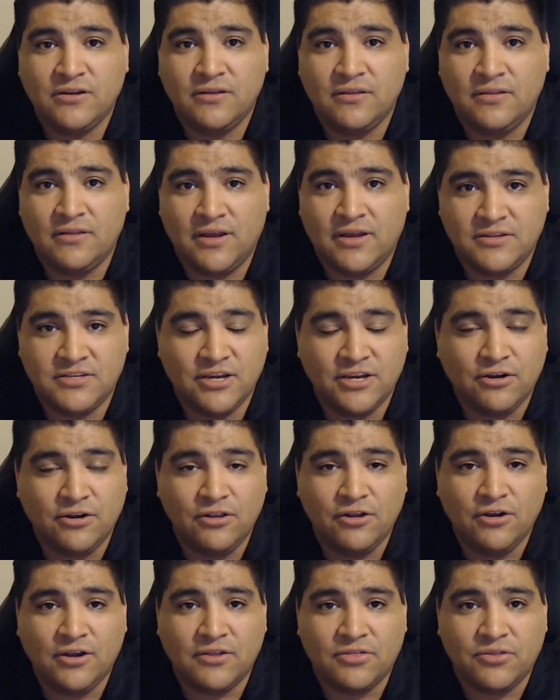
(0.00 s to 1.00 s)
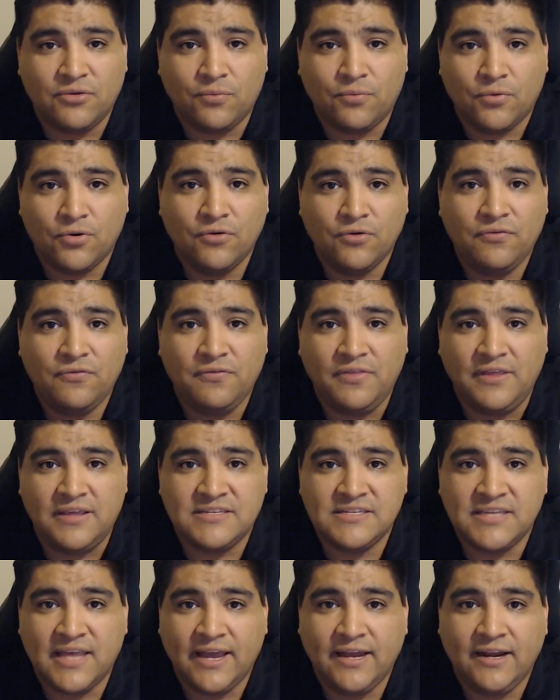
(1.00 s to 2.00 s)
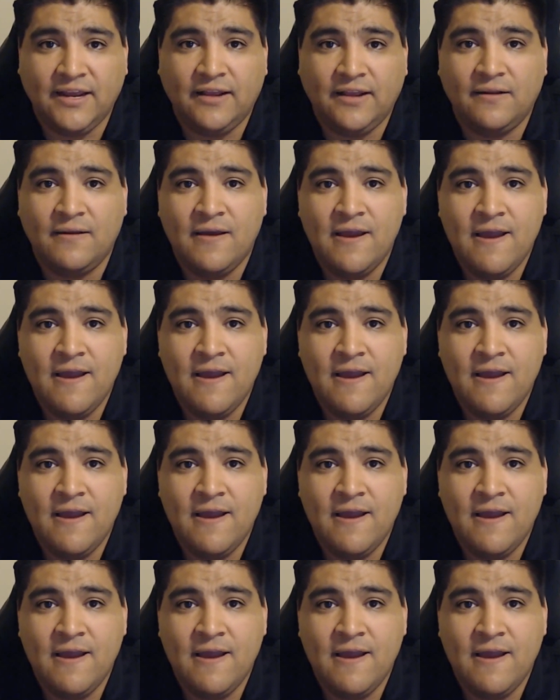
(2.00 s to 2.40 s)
a look at the roof, the siding,